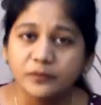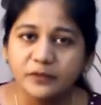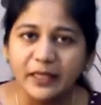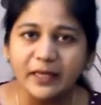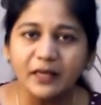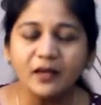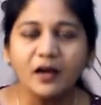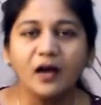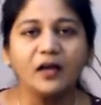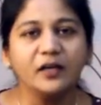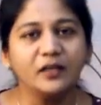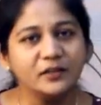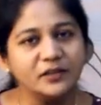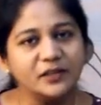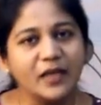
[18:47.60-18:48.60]
They are
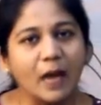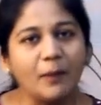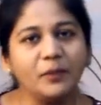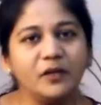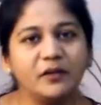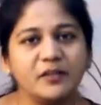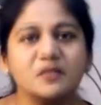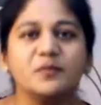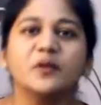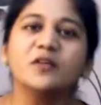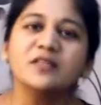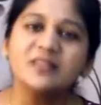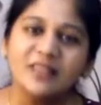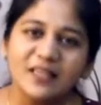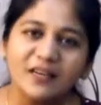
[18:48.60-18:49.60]
near the capillaries
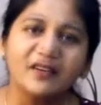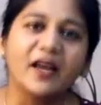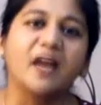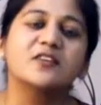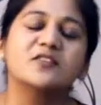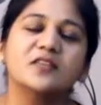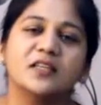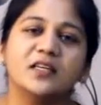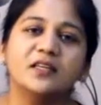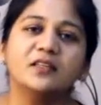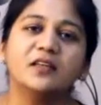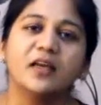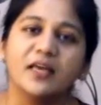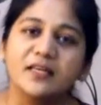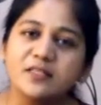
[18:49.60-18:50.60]
because they are actually
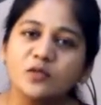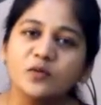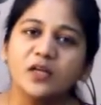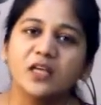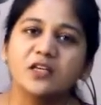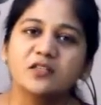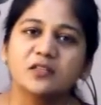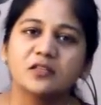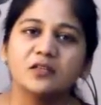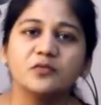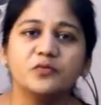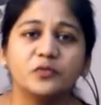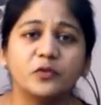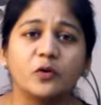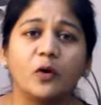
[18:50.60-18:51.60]
the
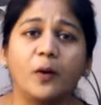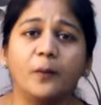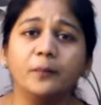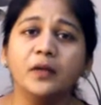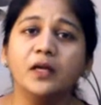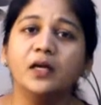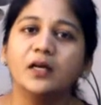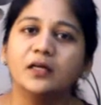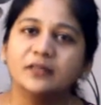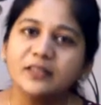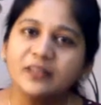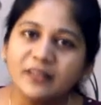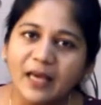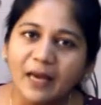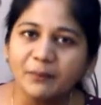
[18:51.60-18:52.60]
exudation from
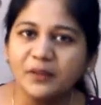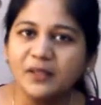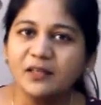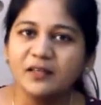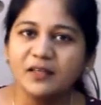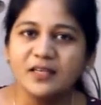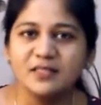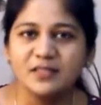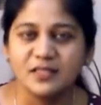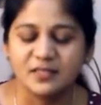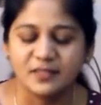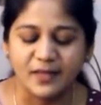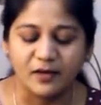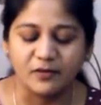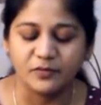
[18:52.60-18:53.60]
the capillaries
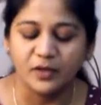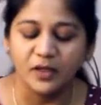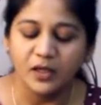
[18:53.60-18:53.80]
itself.